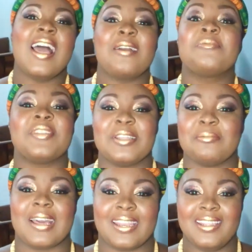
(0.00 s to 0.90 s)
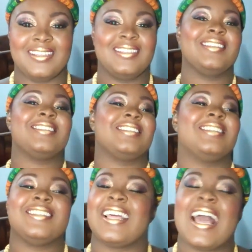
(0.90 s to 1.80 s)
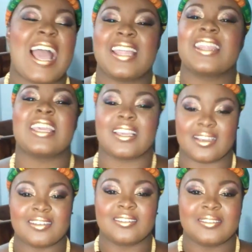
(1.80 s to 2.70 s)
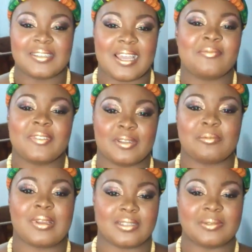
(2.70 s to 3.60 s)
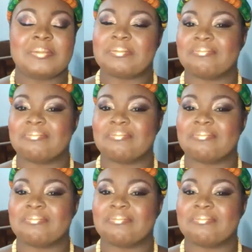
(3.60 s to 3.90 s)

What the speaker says: I'm feeling mad. I think I'm feeling mad.